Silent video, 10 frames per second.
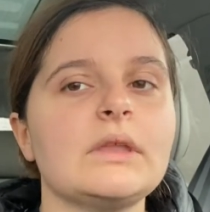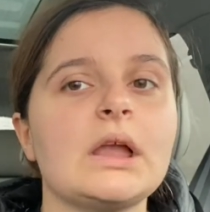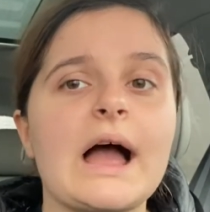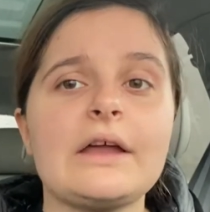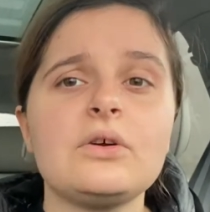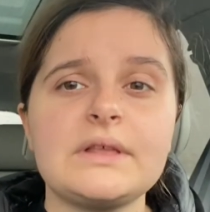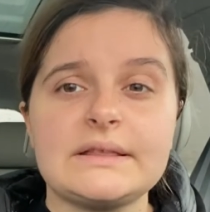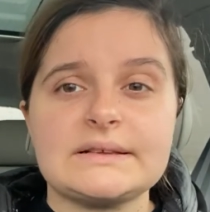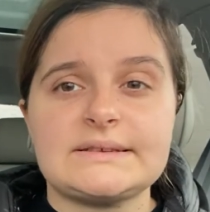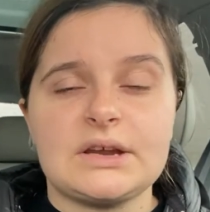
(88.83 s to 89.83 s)
I know that
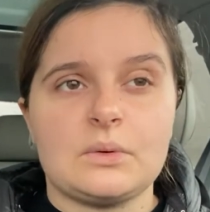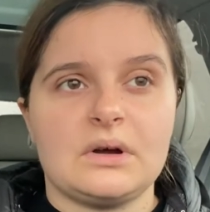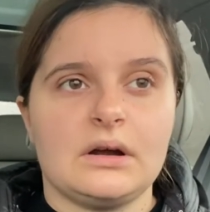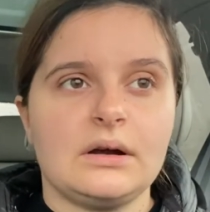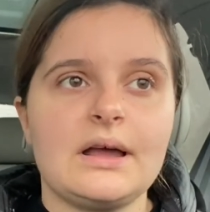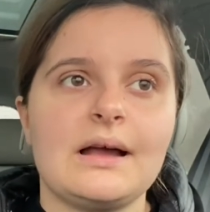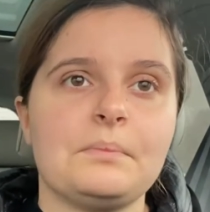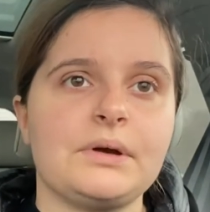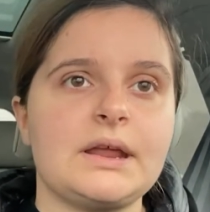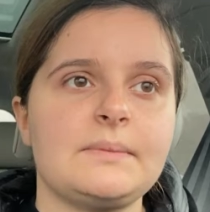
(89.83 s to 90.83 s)
this year we're
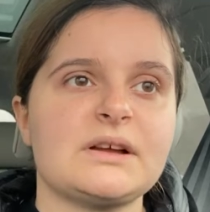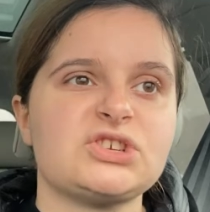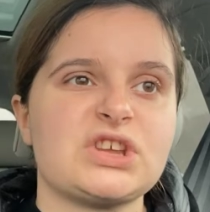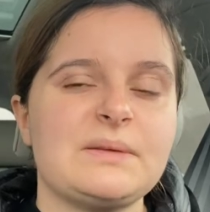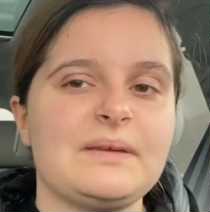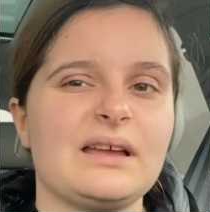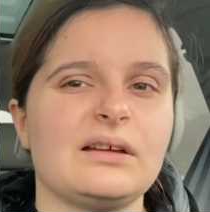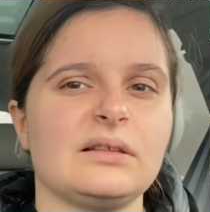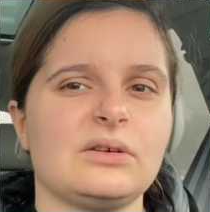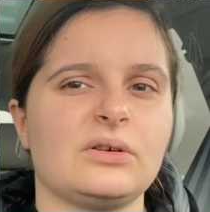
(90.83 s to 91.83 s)
pretty much keeping it
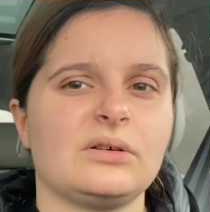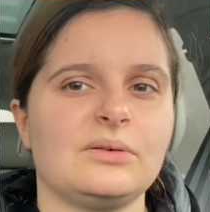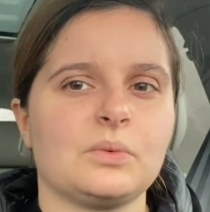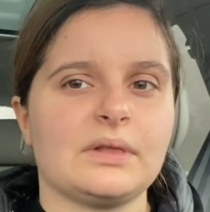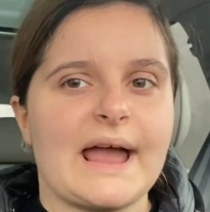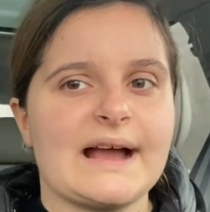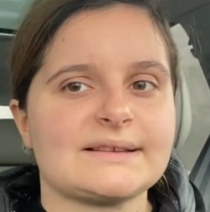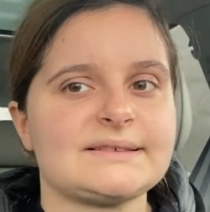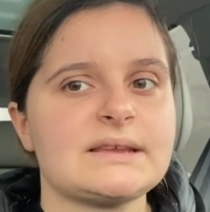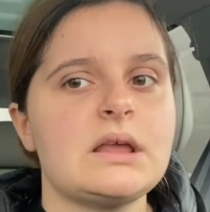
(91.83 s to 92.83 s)
a little
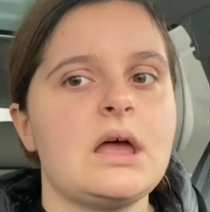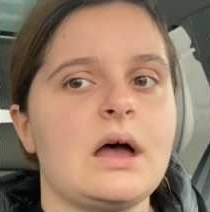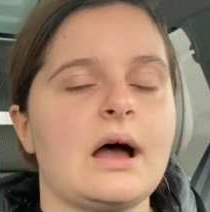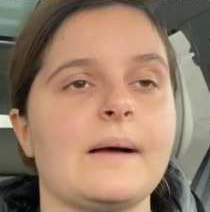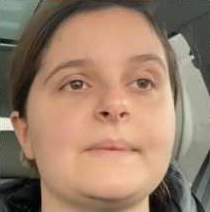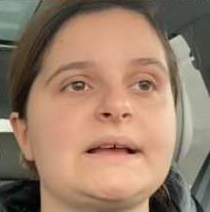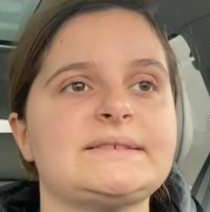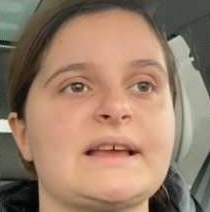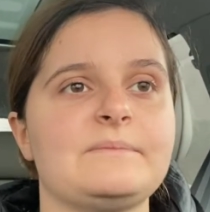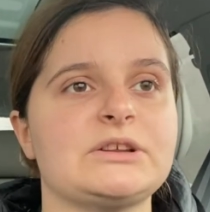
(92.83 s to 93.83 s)
relaxed.
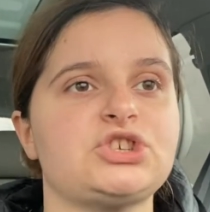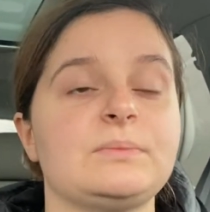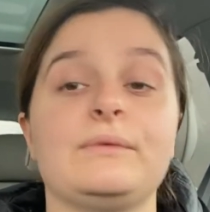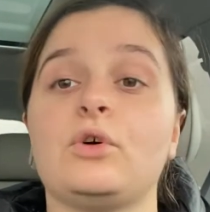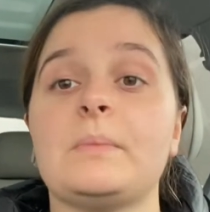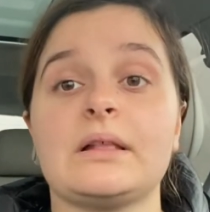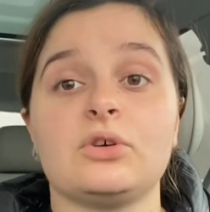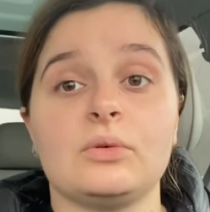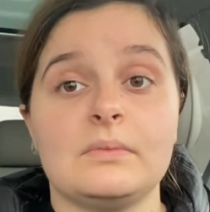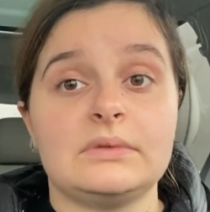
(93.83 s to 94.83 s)
As I mentioned before, my
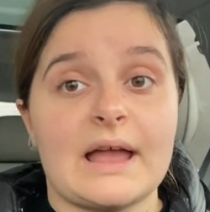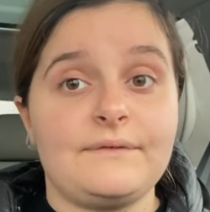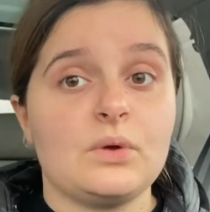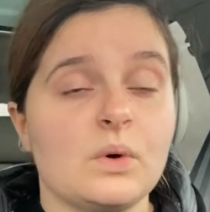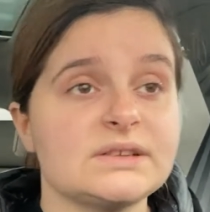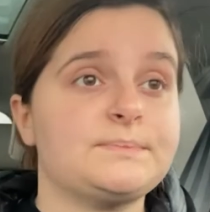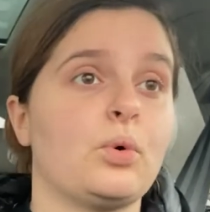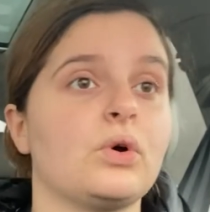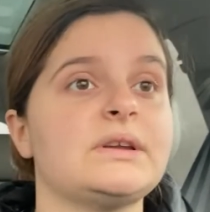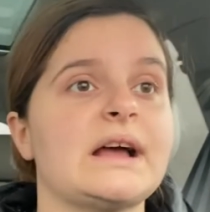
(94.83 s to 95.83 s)
little nephew was
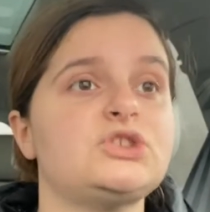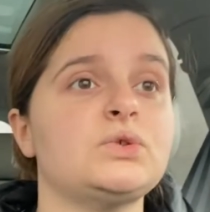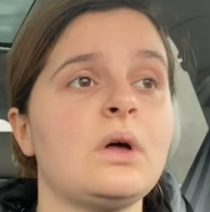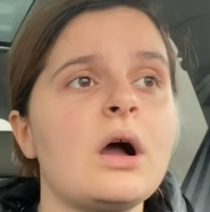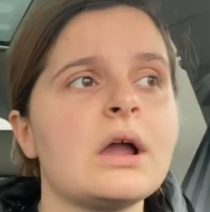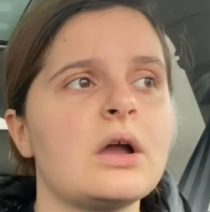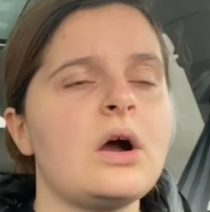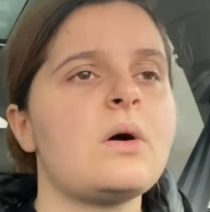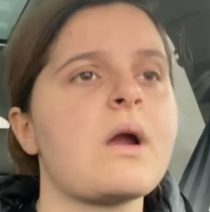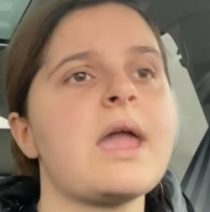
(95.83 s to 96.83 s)
born not too long
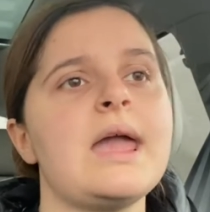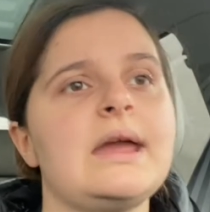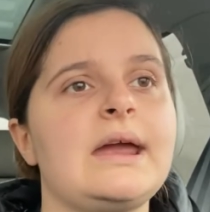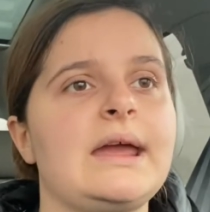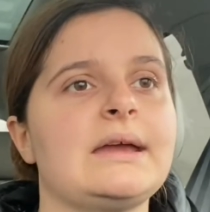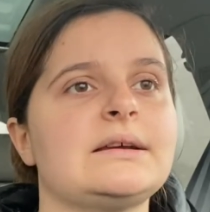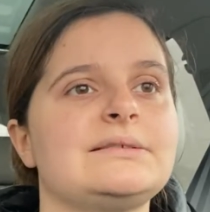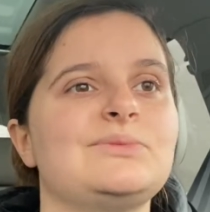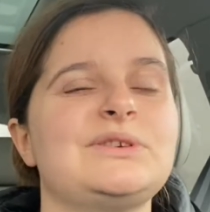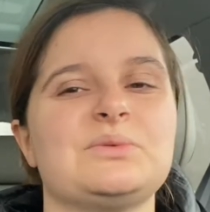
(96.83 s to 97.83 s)
ago, and
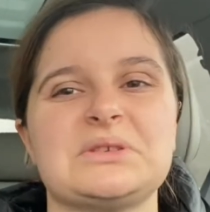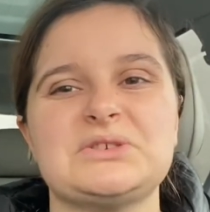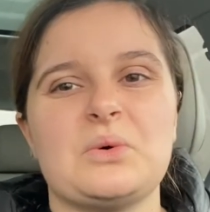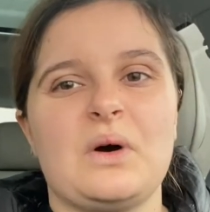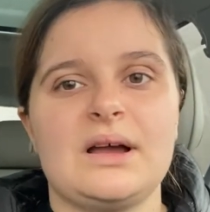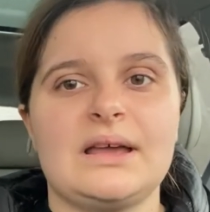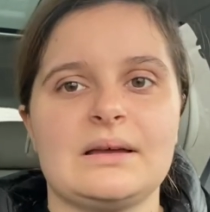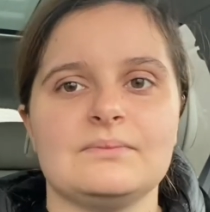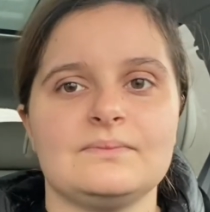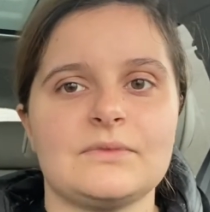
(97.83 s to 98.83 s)
we really don't want
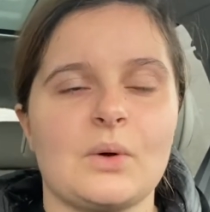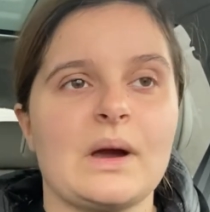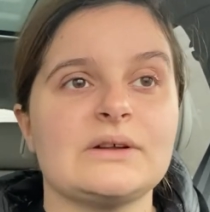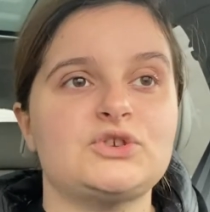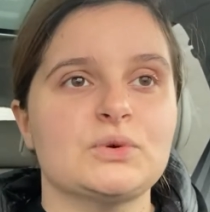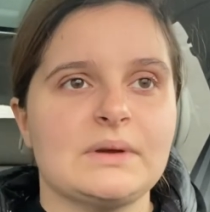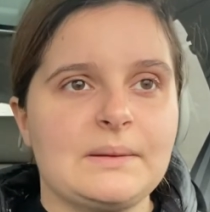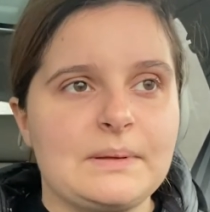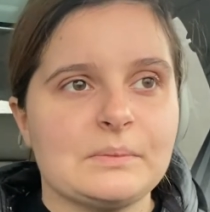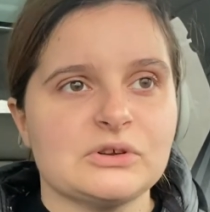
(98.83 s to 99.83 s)
him around too many
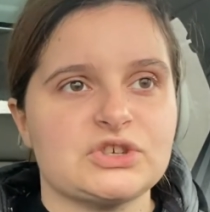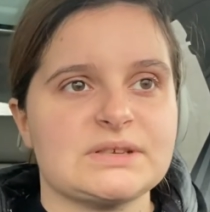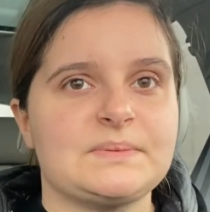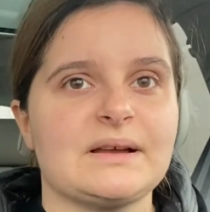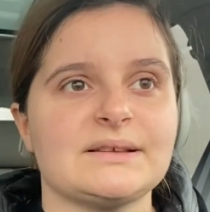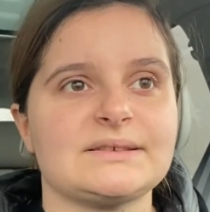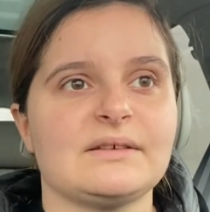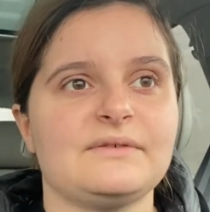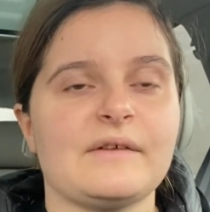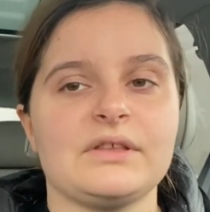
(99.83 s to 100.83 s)
people just because
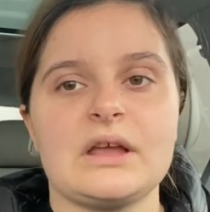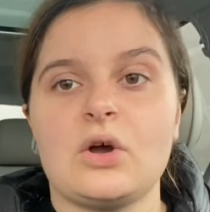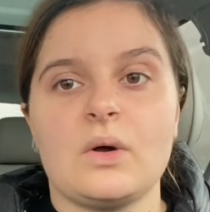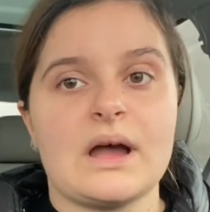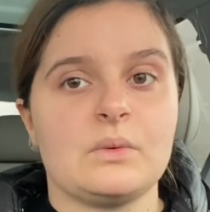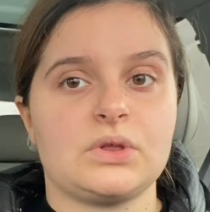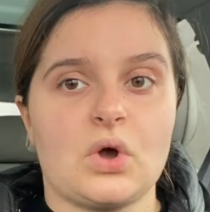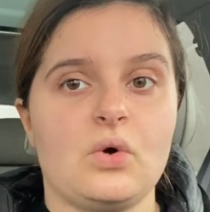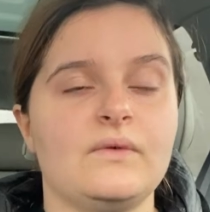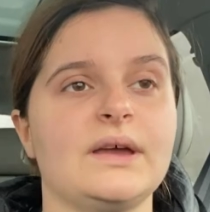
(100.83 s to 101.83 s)
of everything going on with
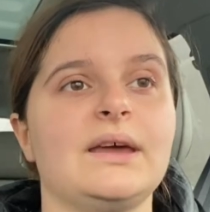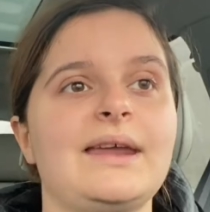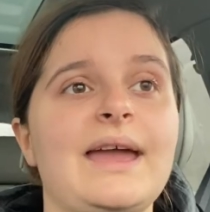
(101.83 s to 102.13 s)
COVID.